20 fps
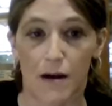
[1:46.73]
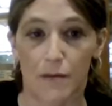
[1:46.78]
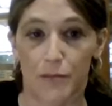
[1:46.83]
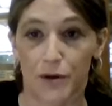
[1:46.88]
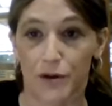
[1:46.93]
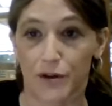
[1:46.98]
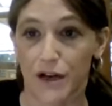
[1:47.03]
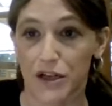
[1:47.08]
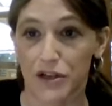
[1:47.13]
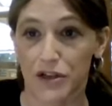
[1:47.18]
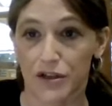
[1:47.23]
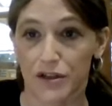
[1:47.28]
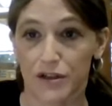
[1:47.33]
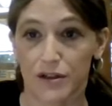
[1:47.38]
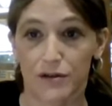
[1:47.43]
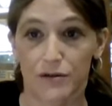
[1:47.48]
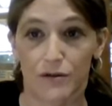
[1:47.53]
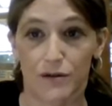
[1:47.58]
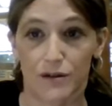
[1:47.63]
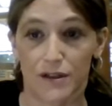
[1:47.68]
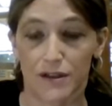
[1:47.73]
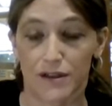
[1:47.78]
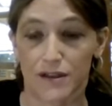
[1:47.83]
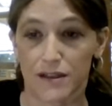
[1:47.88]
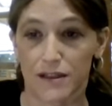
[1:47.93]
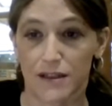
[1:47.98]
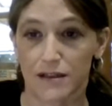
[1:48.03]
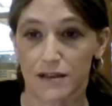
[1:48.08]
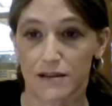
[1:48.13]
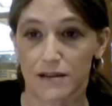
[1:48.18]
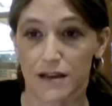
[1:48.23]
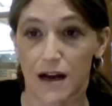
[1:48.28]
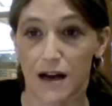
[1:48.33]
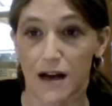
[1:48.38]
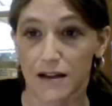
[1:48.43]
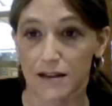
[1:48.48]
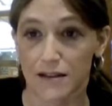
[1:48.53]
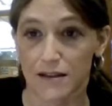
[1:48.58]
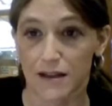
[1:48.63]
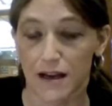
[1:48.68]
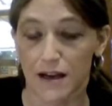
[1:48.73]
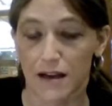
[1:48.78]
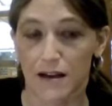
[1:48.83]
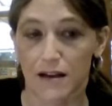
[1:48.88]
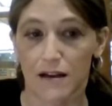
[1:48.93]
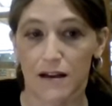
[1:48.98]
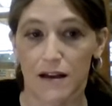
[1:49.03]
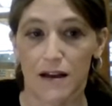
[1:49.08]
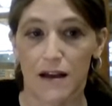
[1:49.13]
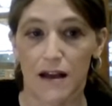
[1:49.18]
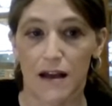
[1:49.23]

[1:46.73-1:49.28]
progression or disease onset,